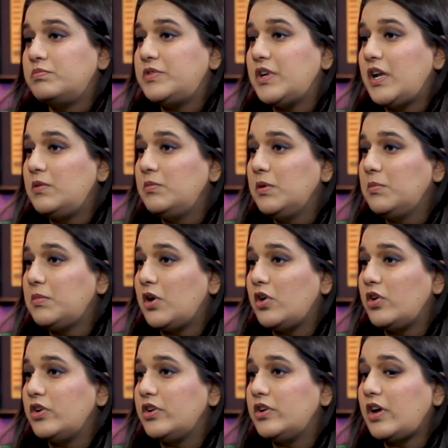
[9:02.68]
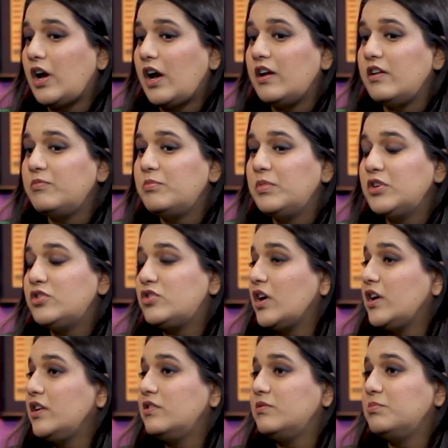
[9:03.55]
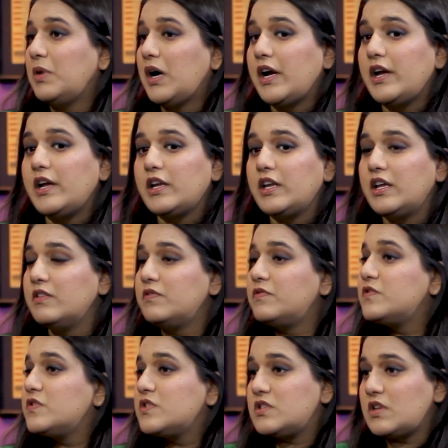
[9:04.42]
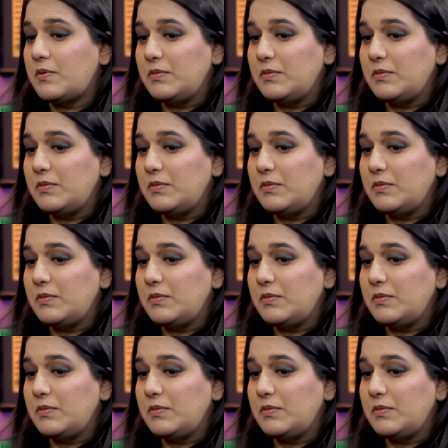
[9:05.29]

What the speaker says: Tell me about it. I've been trying to buy gifts.